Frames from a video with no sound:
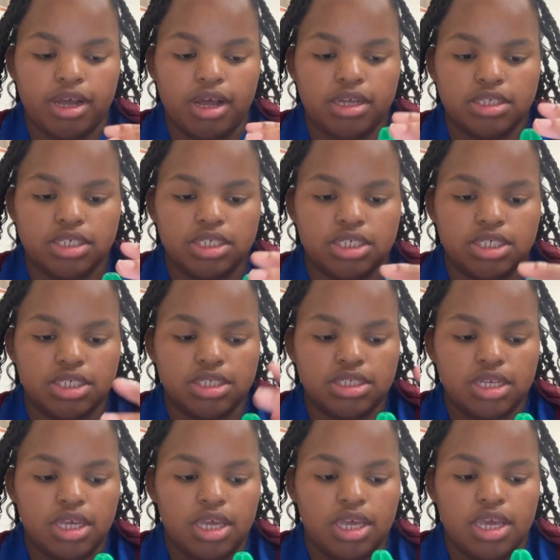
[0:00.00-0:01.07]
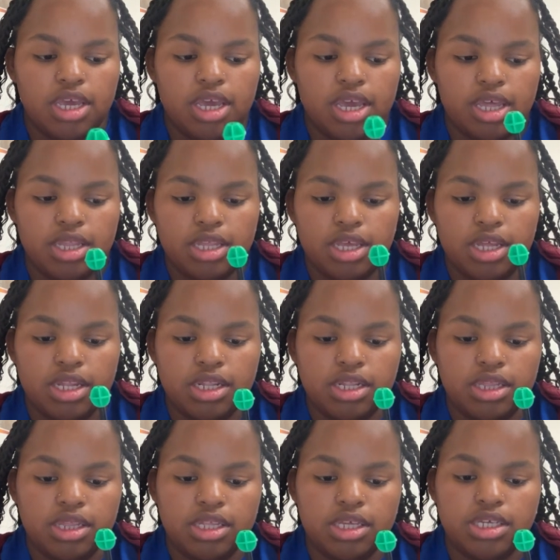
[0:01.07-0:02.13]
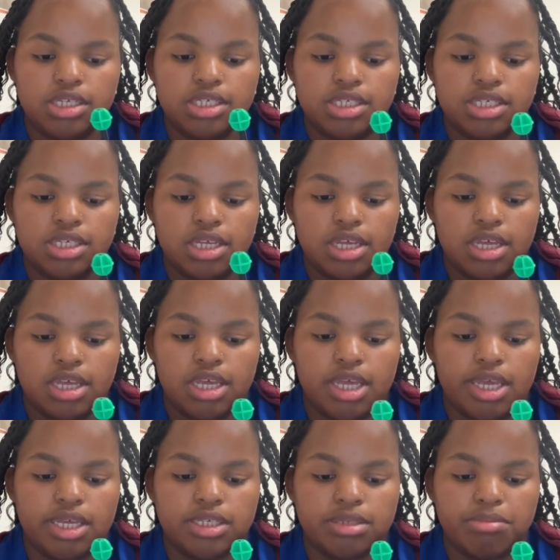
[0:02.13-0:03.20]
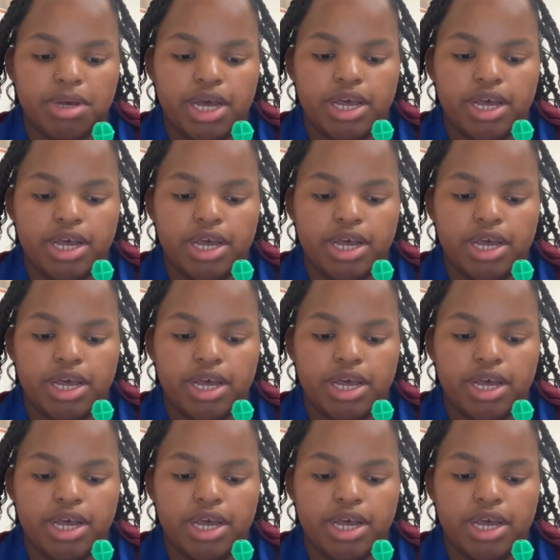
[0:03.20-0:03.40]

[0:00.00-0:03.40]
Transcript: And then this is my OH.